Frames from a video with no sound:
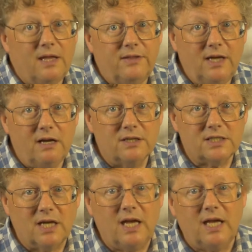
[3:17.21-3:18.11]
The
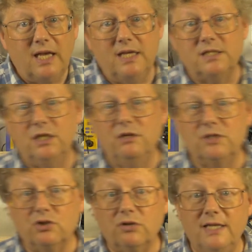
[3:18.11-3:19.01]
answer is to use
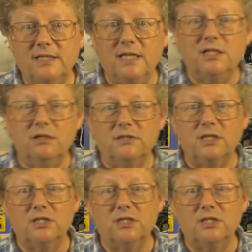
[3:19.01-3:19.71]
a transistor as a